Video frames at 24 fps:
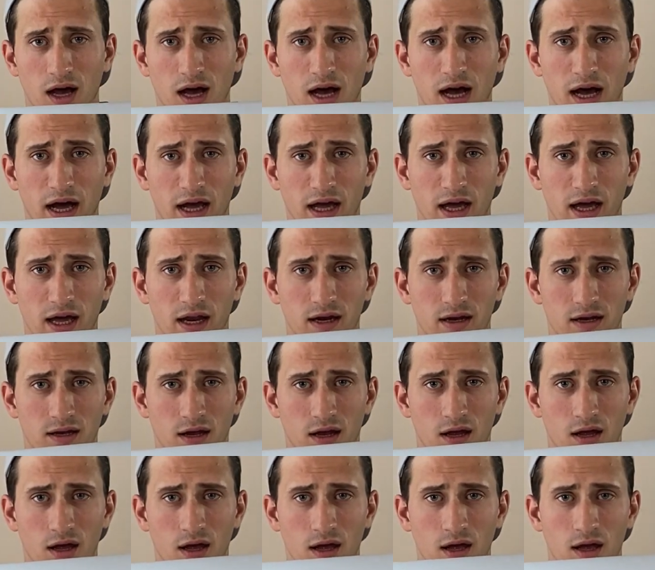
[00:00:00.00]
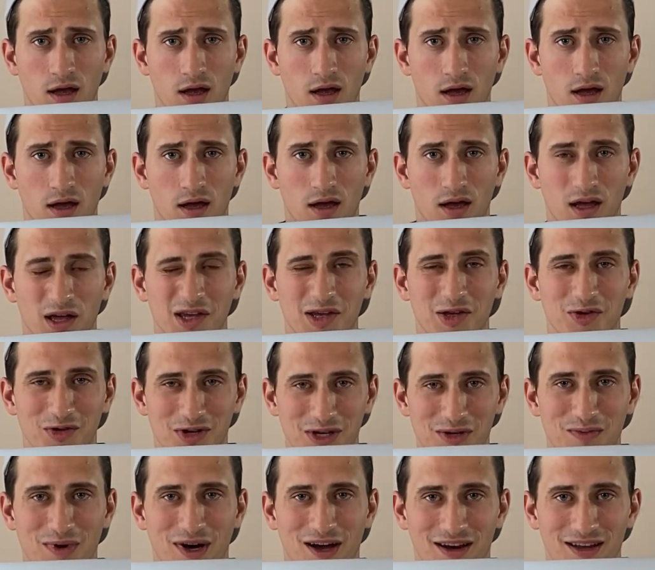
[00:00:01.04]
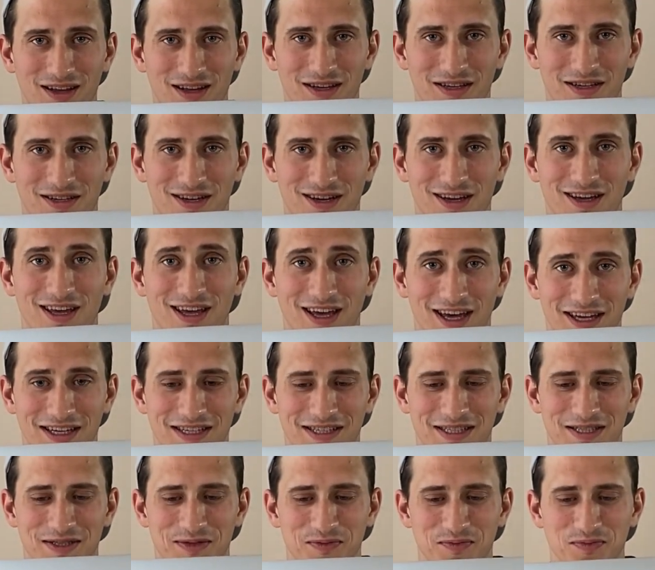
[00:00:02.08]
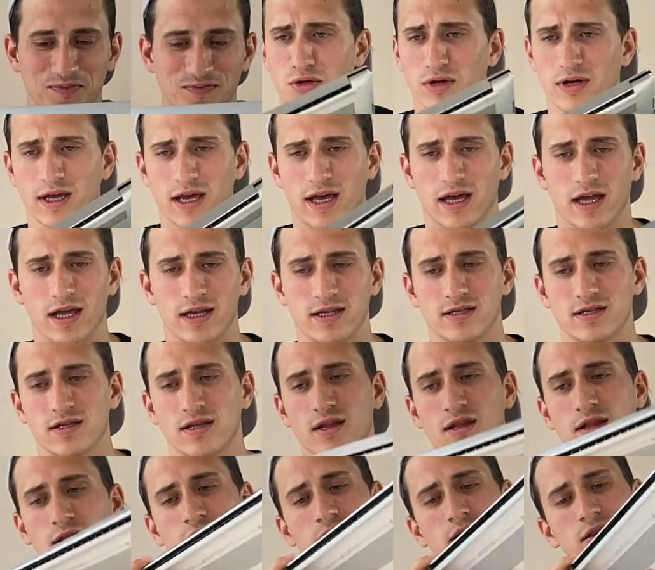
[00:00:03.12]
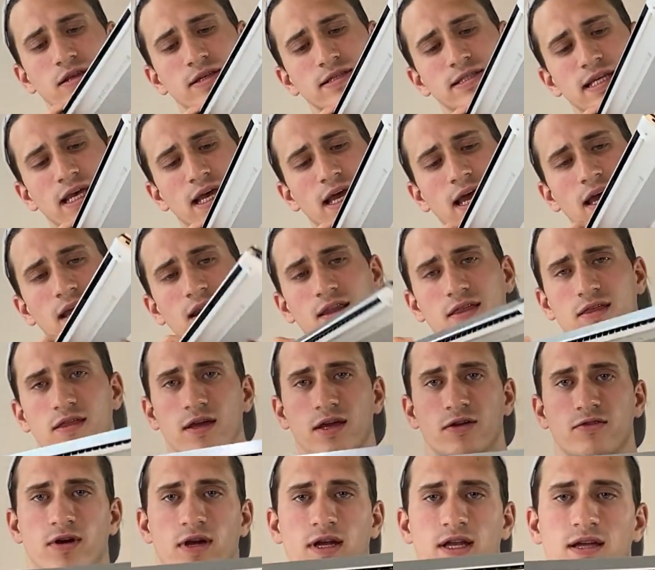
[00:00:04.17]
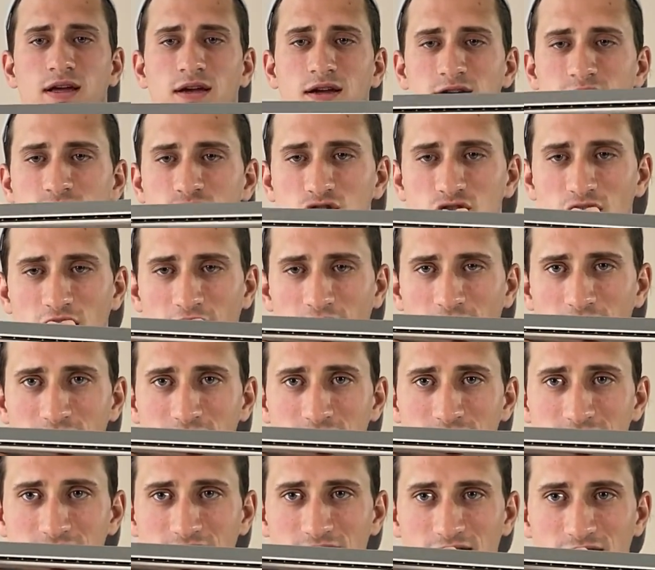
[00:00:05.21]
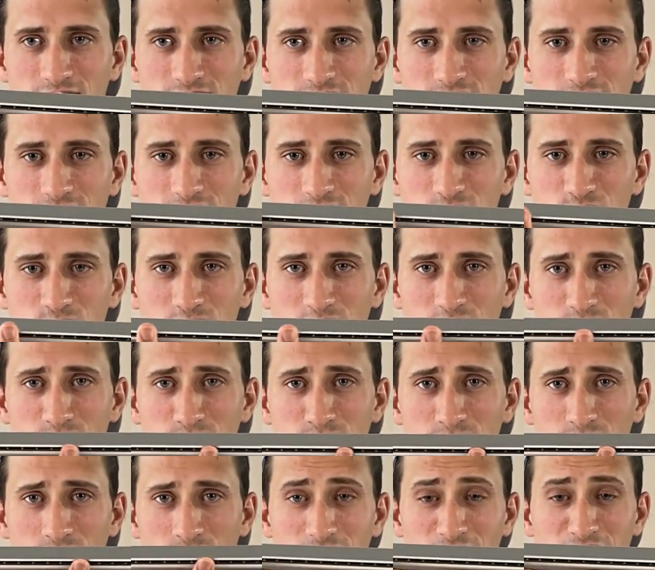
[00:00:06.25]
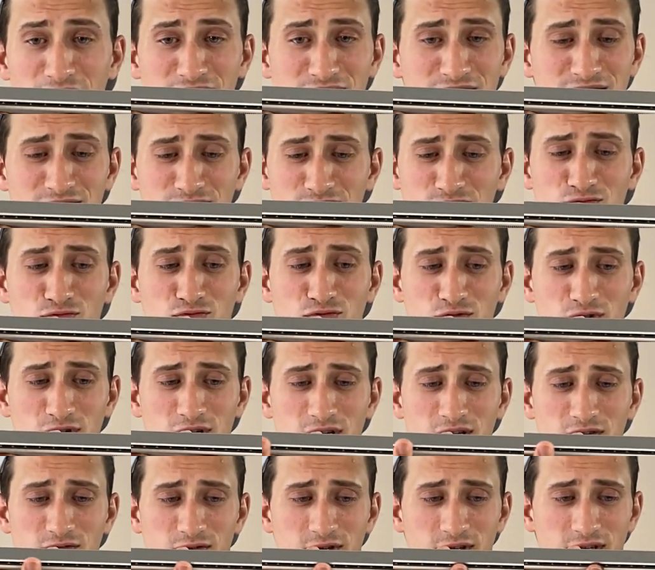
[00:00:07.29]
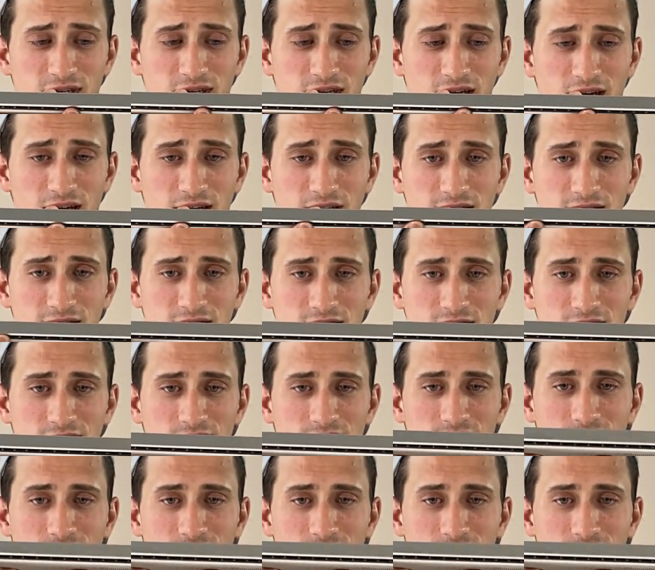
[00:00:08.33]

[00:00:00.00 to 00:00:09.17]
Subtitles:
a high-end unibody case. Look at this end thing right here, this shiny silver aluminum. That is really, really nice.